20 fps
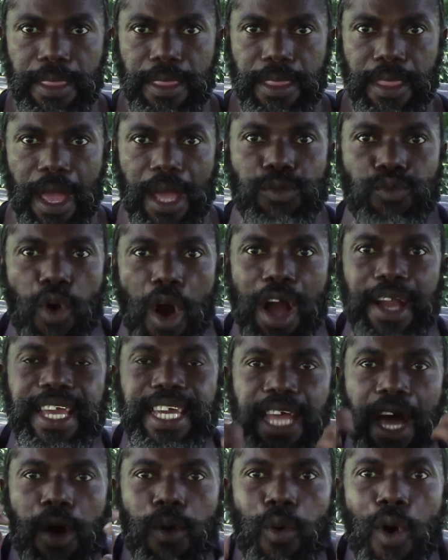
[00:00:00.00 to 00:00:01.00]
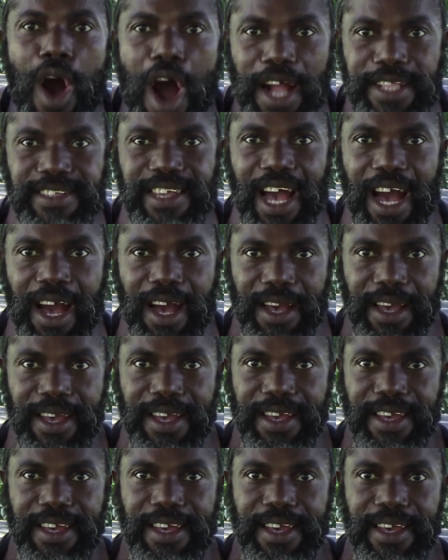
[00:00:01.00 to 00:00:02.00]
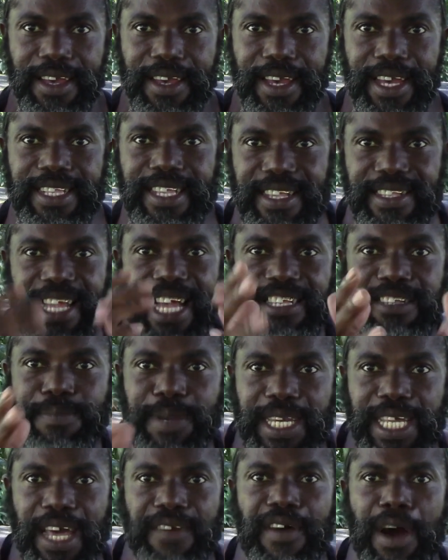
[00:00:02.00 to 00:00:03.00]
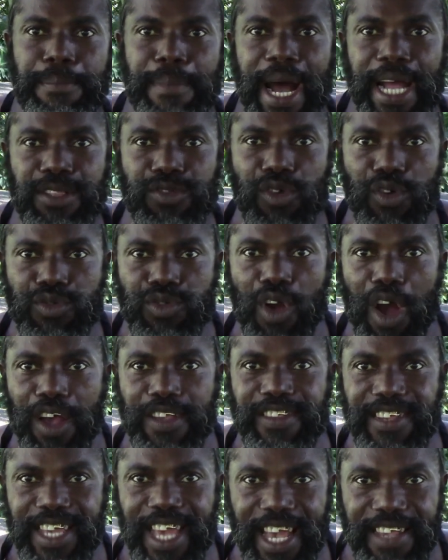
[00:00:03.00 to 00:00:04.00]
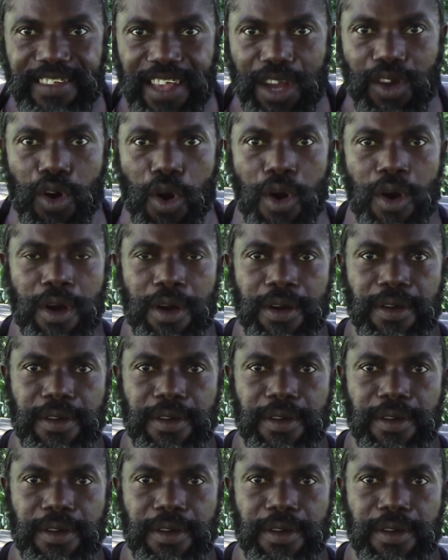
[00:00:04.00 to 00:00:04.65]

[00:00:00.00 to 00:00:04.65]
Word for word: and walking on water. It is not speaking of a man two thousand years ago.